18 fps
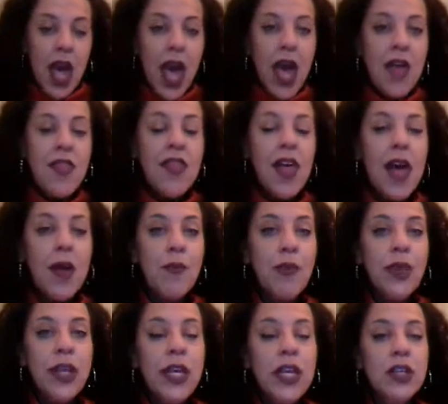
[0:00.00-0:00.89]
And then
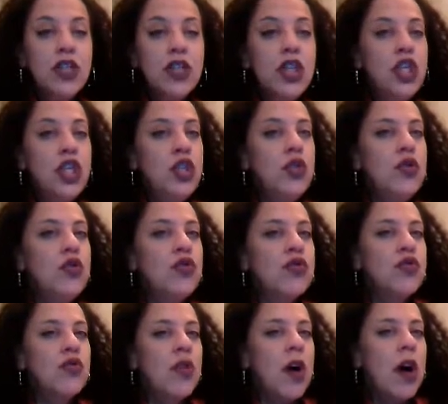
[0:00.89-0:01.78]
please could you
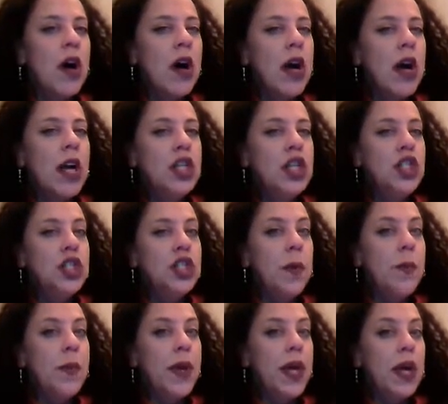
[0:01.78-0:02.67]
try
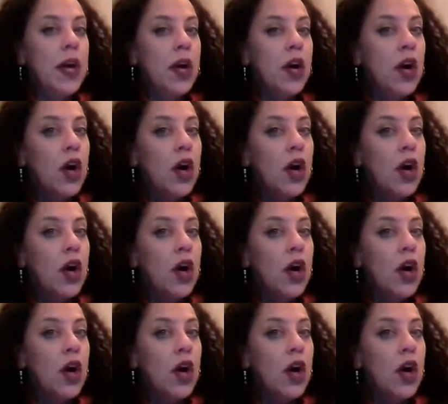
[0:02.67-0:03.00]
jumping